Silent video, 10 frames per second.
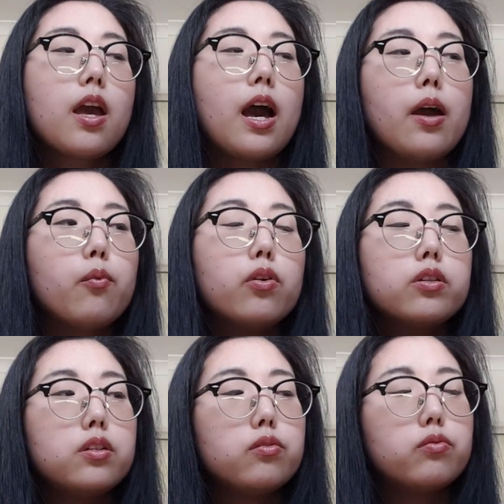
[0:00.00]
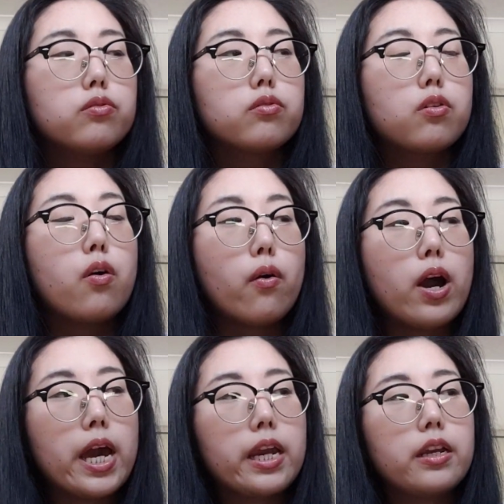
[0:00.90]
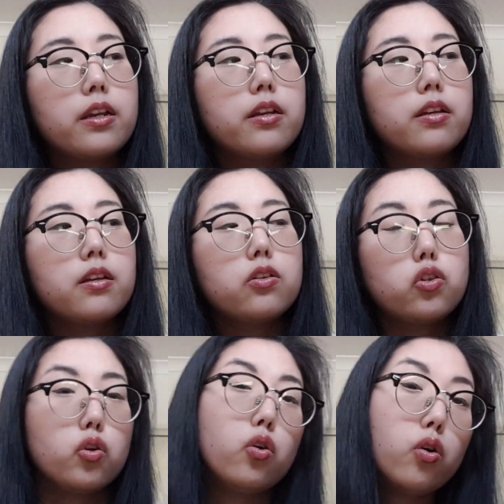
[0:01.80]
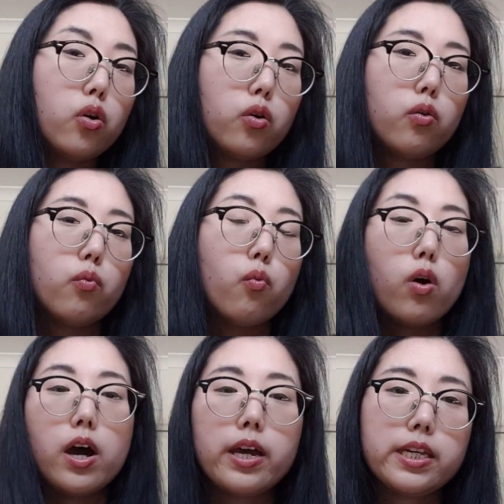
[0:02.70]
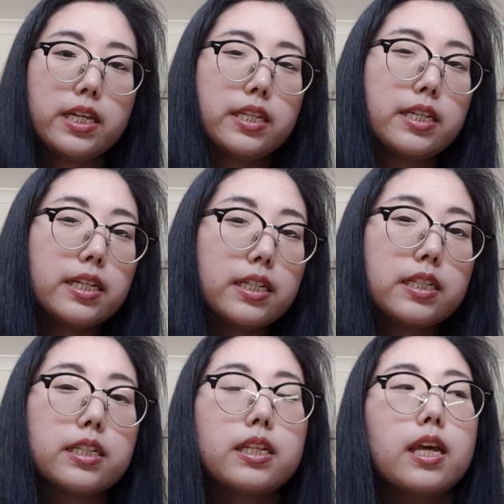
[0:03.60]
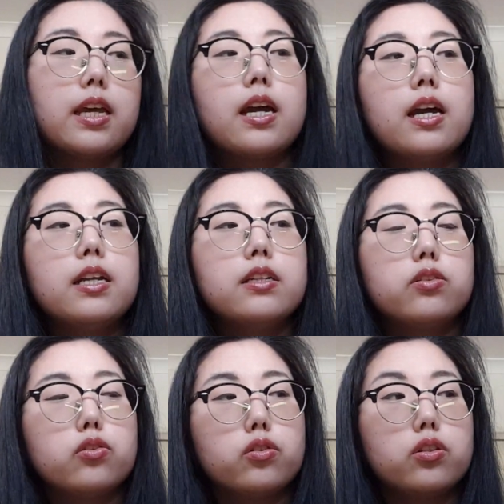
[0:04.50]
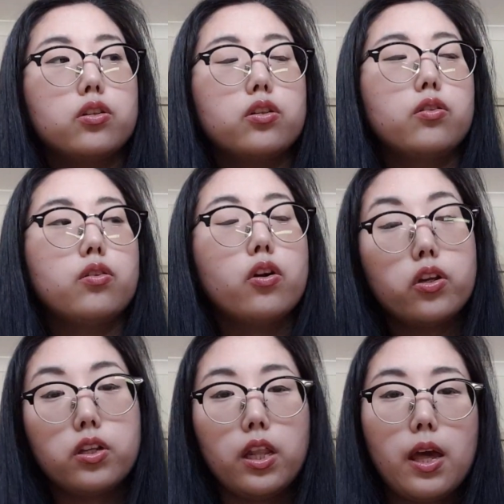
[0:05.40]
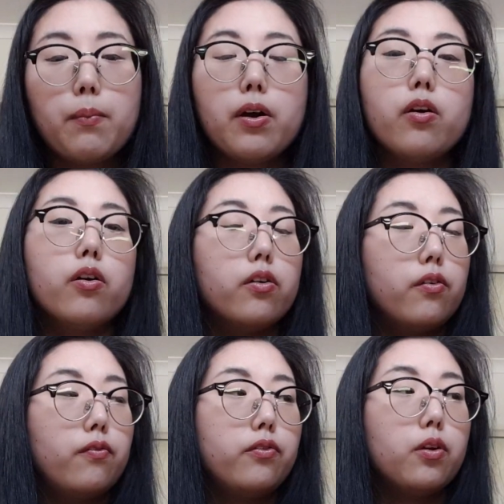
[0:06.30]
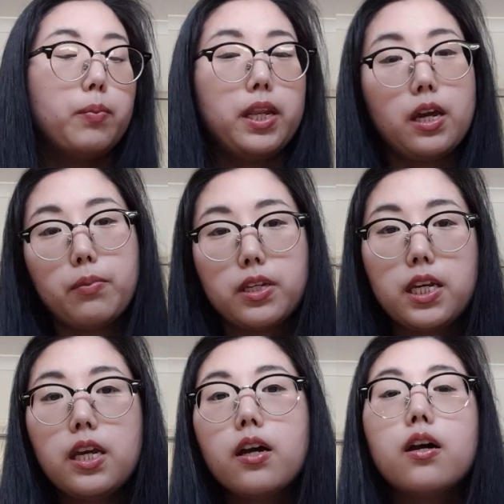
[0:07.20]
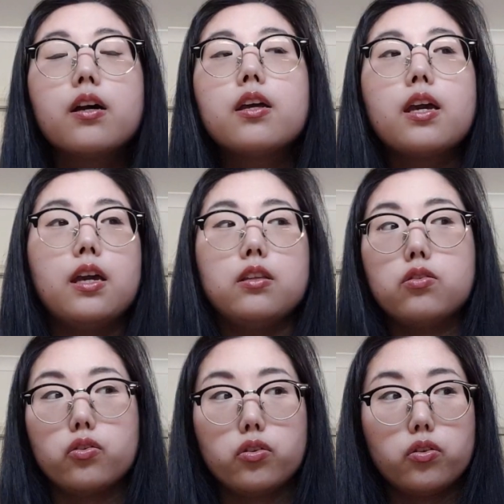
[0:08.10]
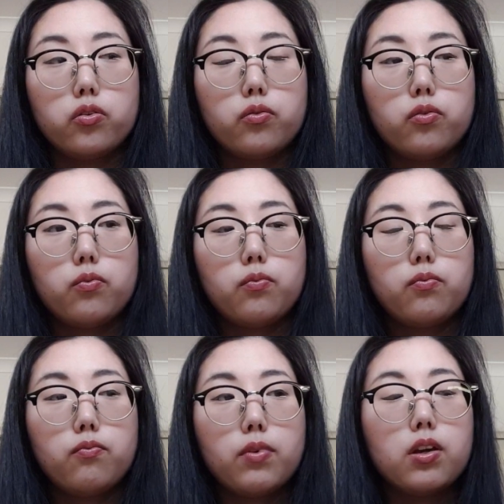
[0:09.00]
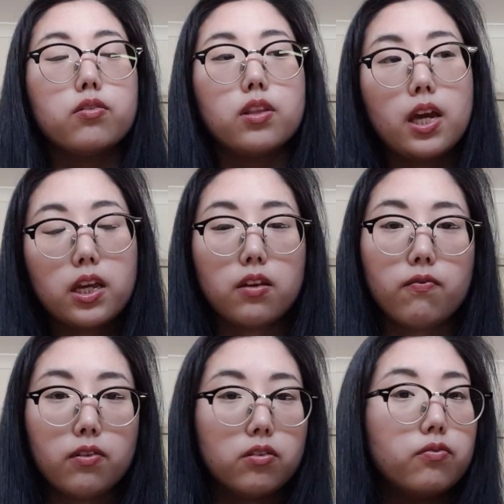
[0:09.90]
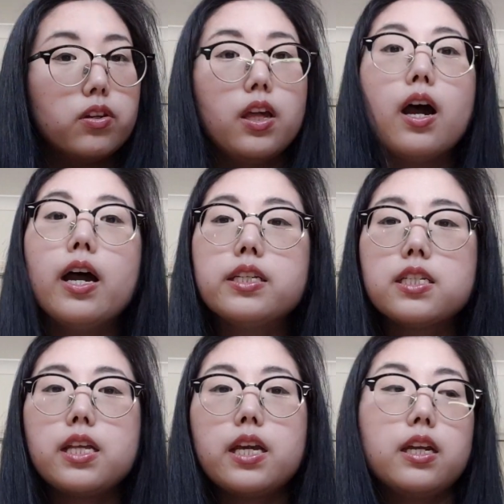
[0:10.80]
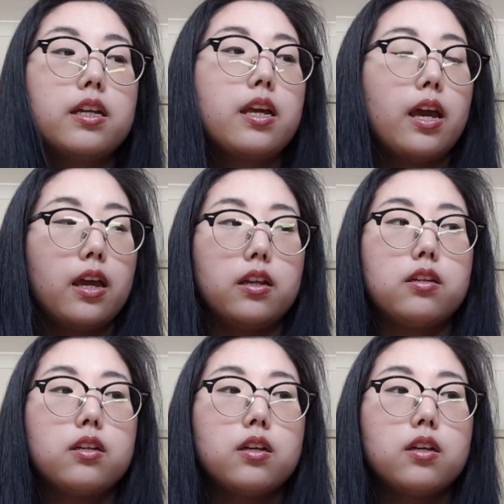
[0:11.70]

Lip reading: I wasn't quite sure why he did it. Like, I understood her dilemma of not being able to hear, and so because of that she feels really isolated, and